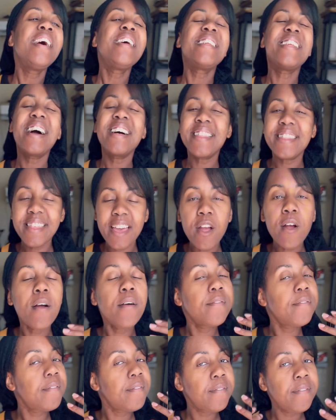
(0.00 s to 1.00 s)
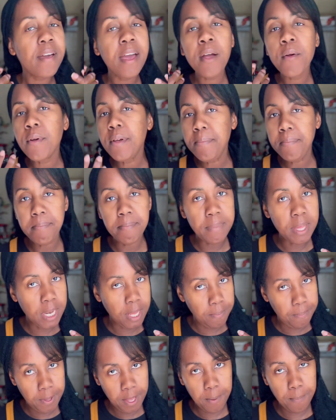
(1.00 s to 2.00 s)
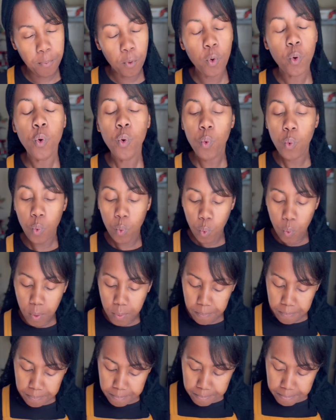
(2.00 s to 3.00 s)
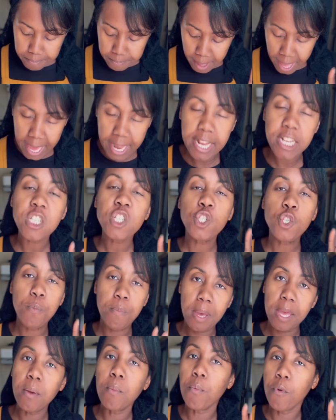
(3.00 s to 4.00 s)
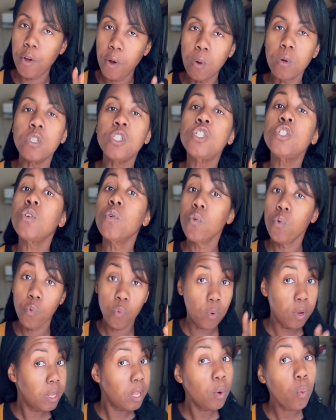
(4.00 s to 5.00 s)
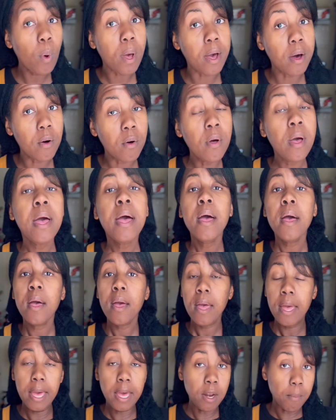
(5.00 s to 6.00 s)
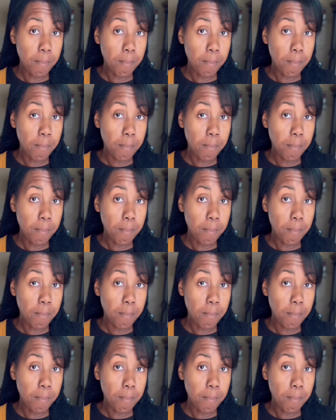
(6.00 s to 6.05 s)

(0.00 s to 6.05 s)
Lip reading: Now, there are very many people who manage to make brioche really well in a